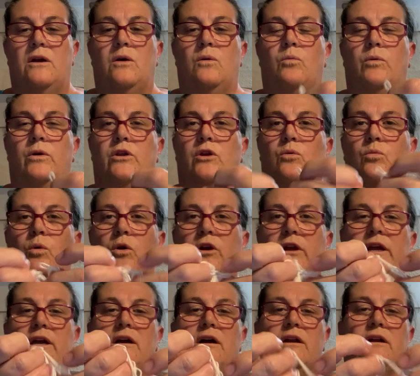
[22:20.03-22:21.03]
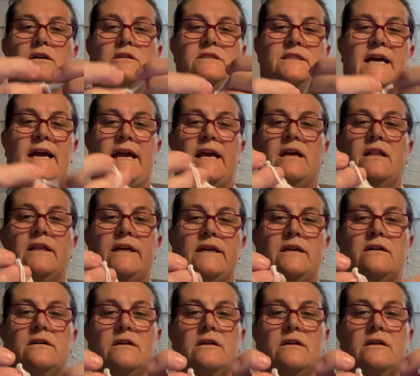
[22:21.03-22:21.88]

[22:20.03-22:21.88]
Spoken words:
when you're working on untangling a